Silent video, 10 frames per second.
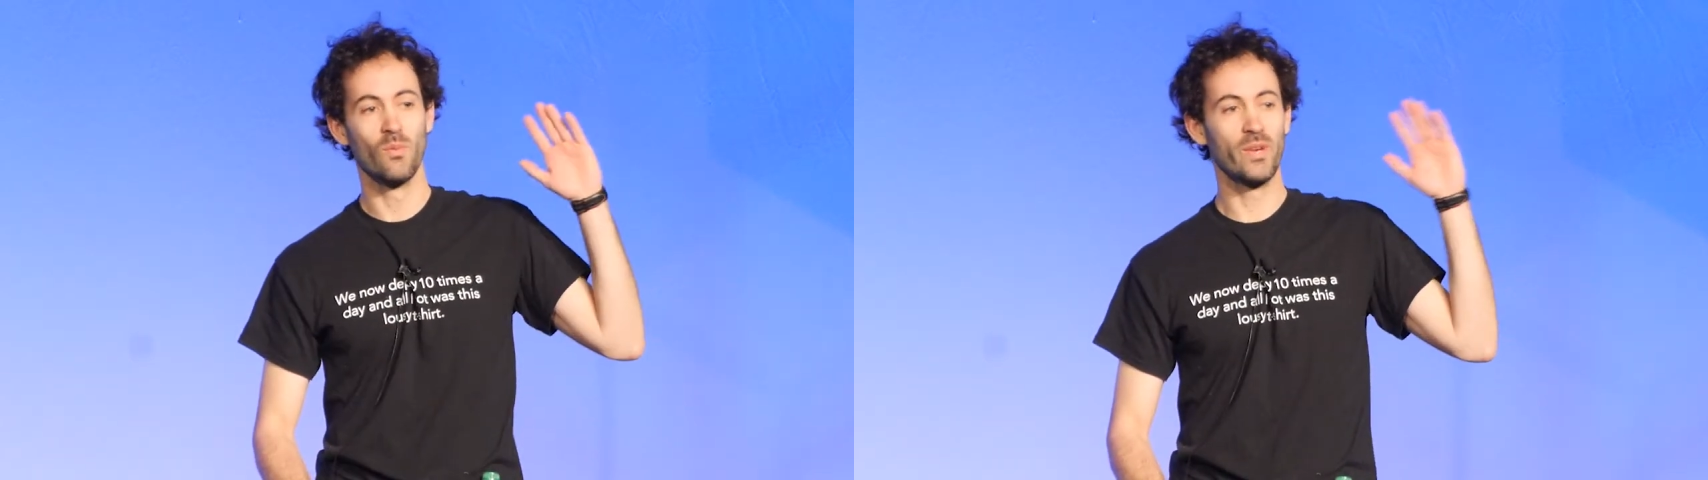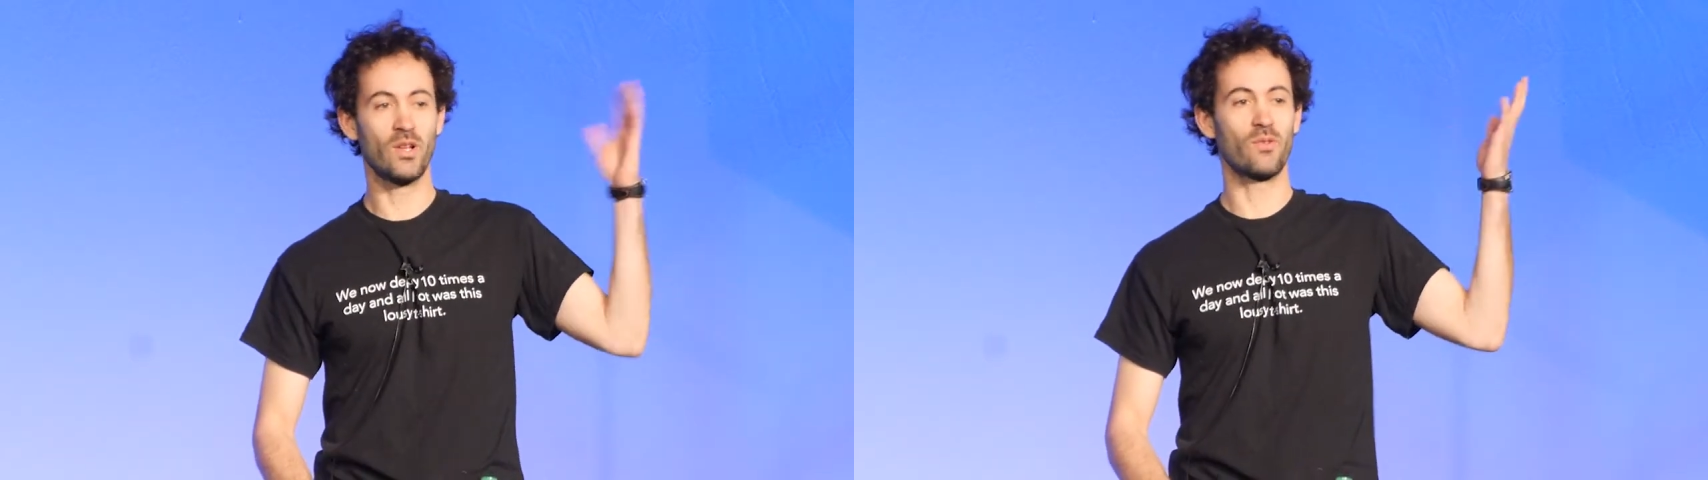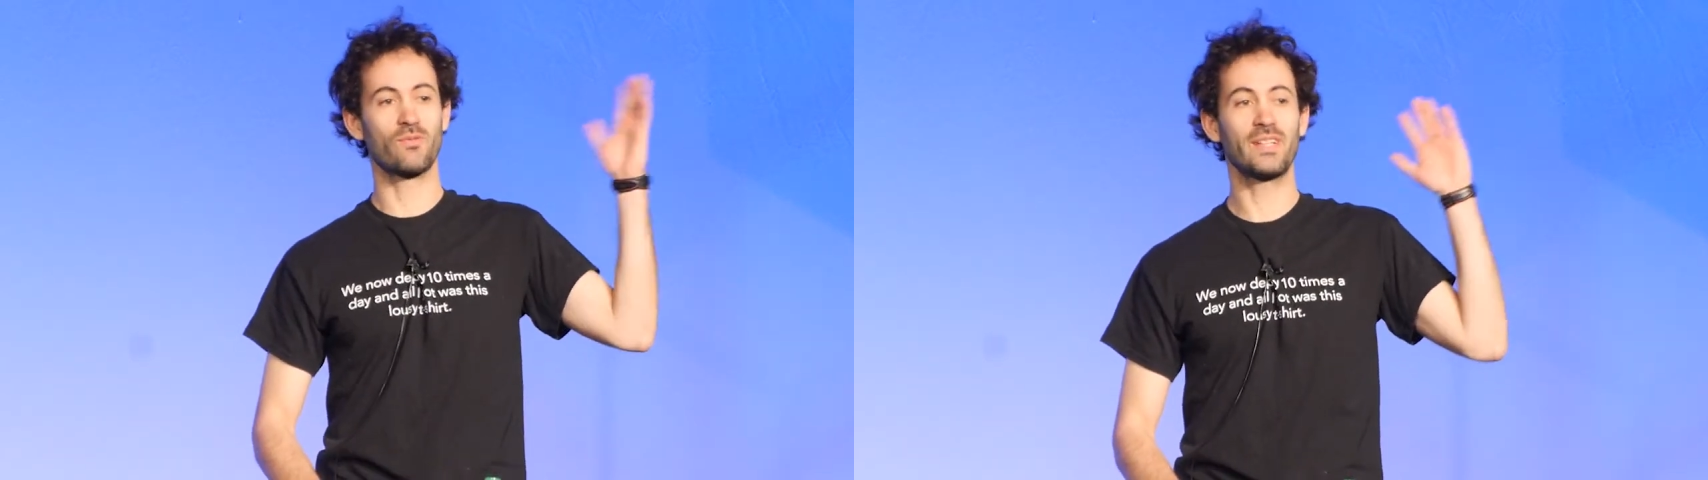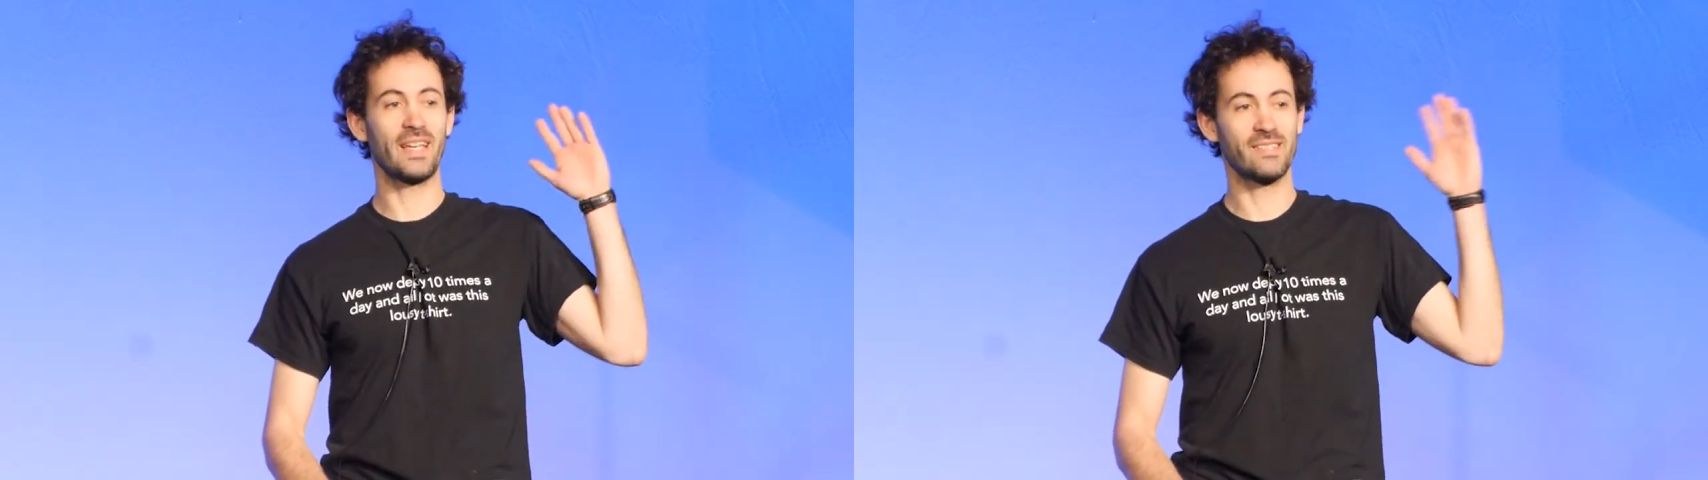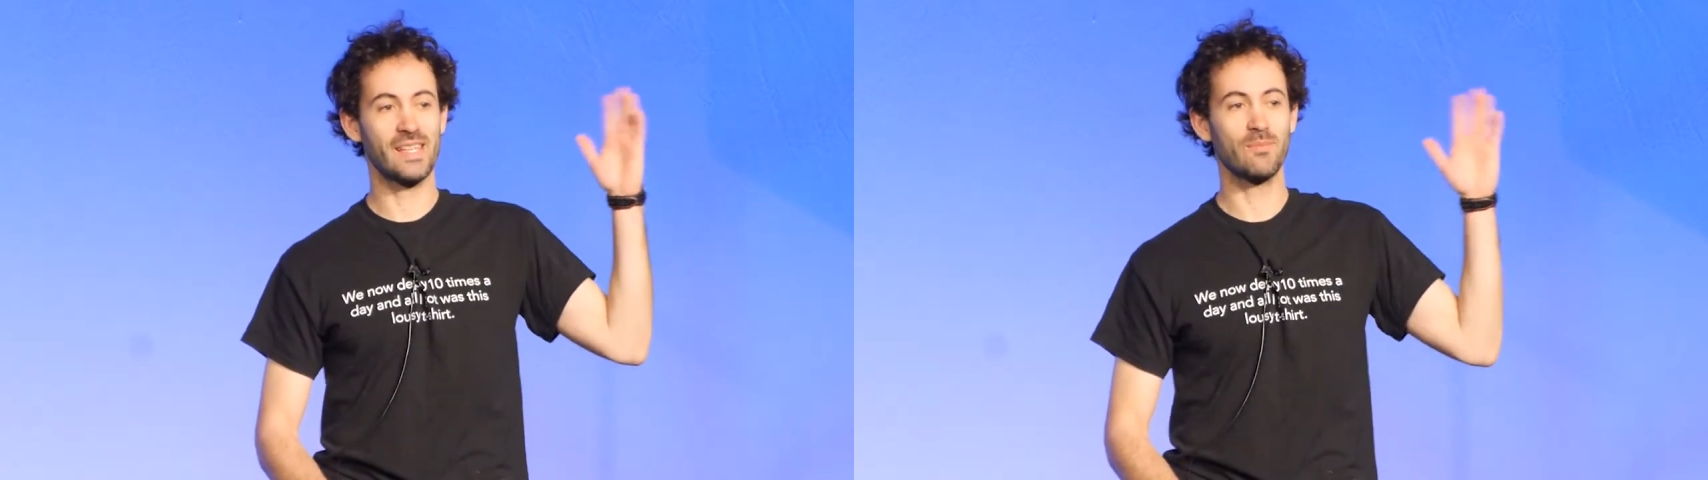we don't
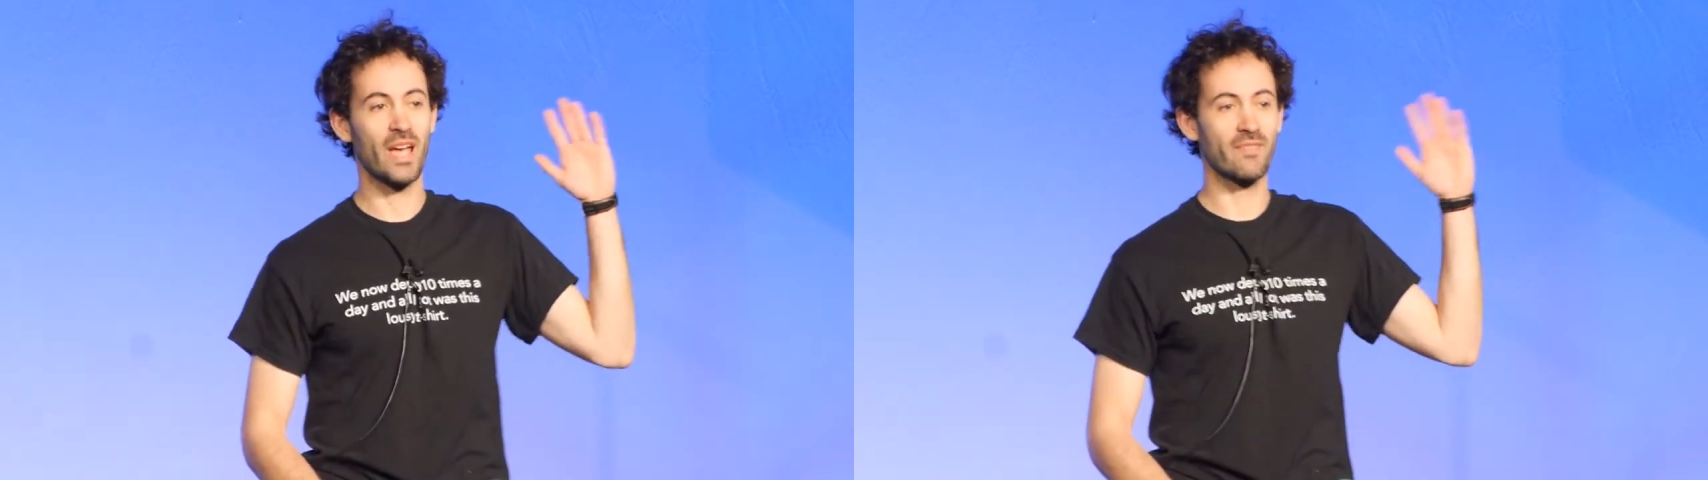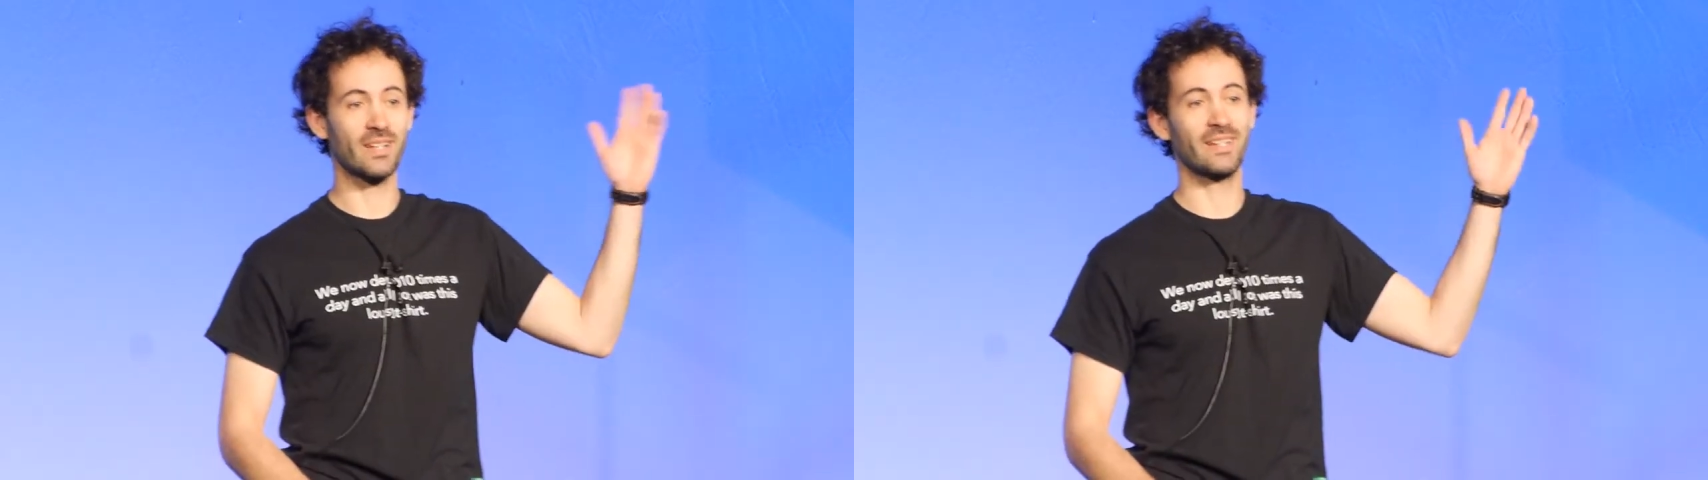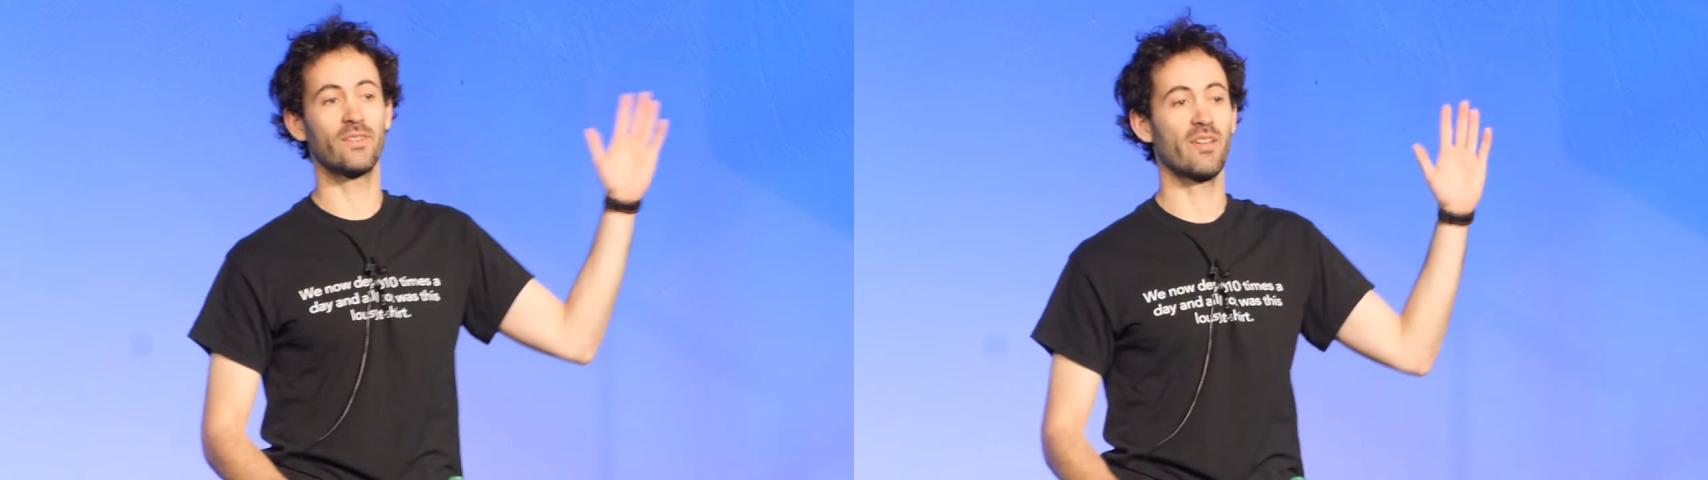really seem to have a clear